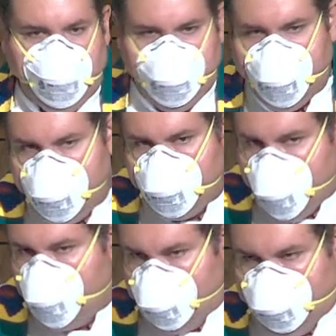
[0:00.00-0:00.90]
At any
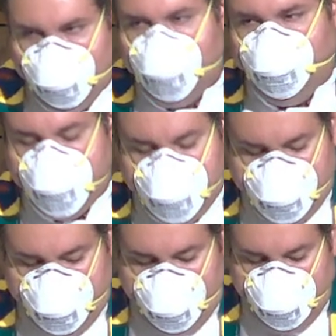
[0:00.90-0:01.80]
moment, life is
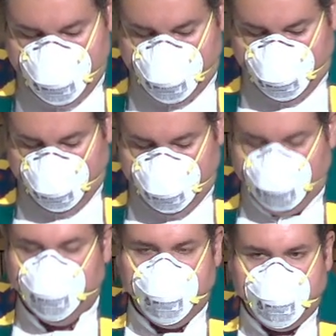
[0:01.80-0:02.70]
changing. It
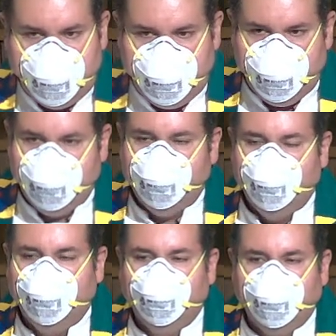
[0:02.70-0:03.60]
must,
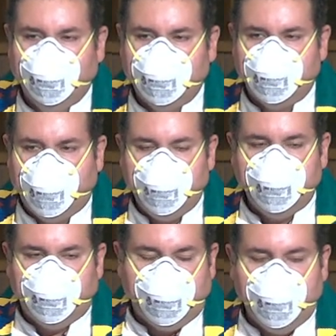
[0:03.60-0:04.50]
it's part of the
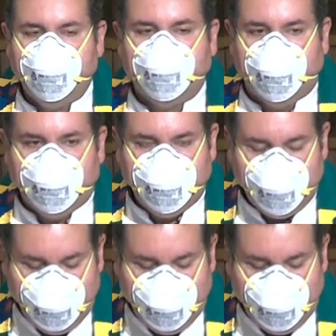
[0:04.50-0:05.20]
process.